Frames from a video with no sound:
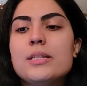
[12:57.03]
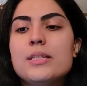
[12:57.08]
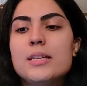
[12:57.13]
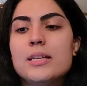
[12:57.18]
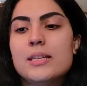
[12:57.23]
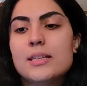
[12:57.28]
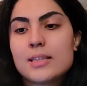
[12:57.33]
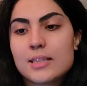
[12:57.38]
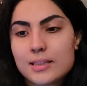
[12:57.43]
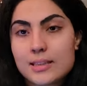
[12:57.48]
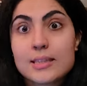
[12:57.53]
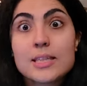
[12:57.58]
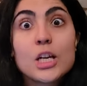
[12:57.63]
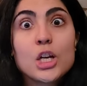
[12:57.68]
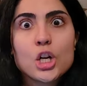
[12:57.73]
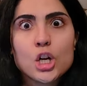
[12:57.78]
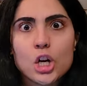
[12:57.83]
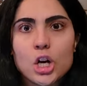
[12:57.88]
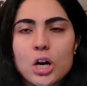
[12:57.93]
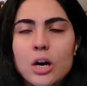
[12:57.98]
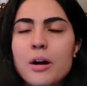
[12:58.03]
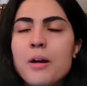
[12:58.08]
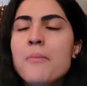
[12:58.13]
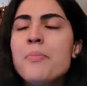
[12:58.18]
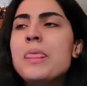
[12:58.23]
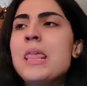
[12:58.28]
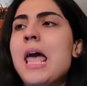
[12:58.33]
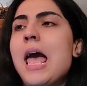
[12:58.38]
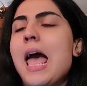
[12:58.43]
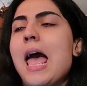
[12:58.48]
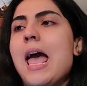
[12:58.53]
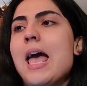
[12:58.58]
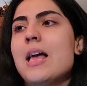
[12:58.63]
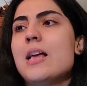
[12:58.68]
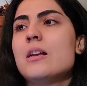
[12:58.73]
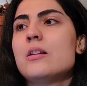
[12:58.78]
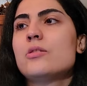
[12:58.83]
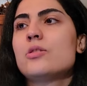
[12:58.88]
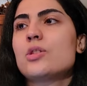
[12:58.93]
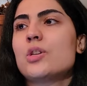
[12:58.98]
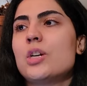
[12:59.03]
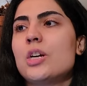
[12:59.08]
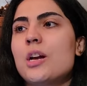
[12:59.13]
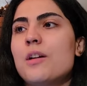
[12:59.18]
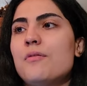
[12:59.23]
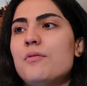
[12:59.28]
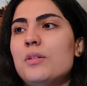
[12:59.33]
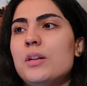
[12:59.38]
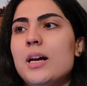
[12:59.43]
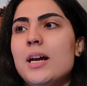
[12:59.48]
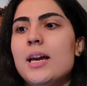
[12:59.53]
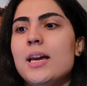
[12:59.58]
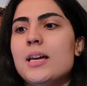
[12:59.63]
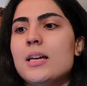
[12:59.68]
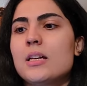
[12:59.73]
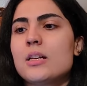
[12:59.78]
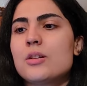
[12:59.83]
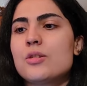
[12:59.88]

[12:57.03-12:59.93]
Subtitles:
this singer and sort of like